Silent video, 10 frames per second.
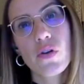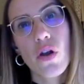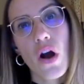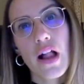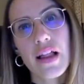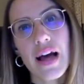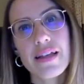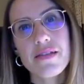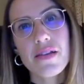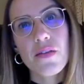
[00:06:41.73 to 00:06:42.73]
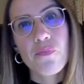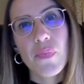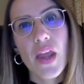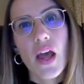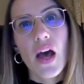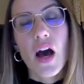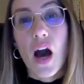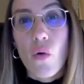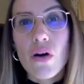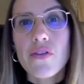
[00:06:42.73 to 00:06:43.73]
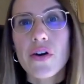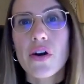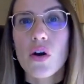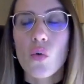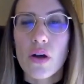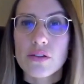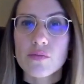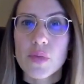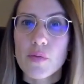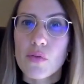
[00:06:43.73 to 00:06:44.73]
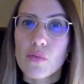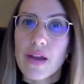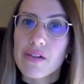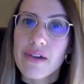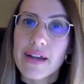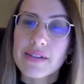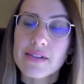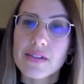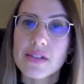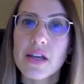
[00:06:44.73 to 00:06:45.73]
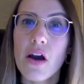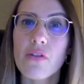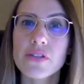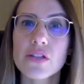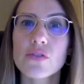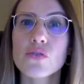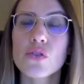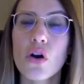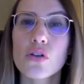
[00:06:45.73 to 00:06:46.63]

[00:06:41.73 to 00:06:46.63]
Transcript: local council. However, when people migrate, they often don't